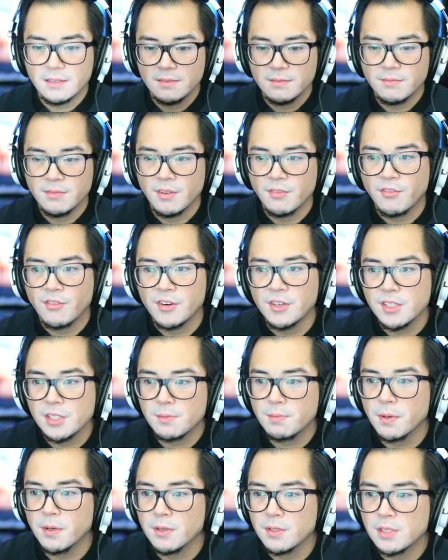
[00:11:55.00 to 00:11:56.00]
The
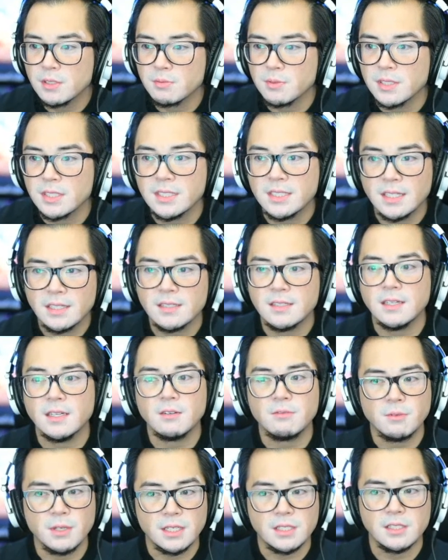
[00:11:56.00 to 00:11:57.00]
first post was
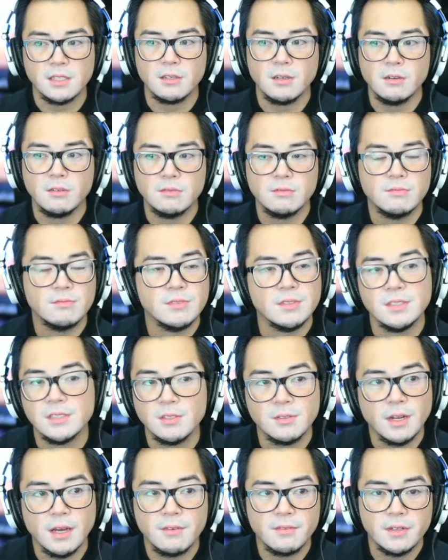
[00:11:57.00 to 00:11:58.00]
16 weeks ago, so
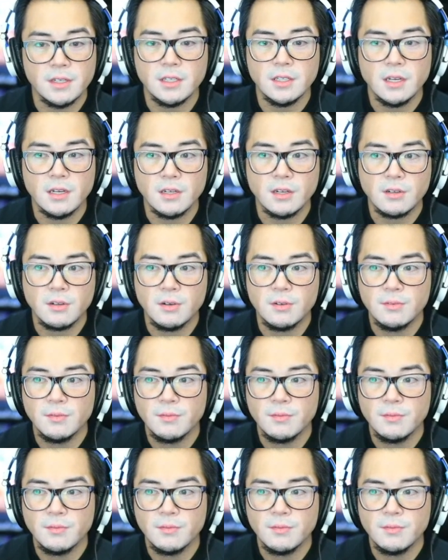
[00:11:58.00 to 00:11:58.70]
not very long ago.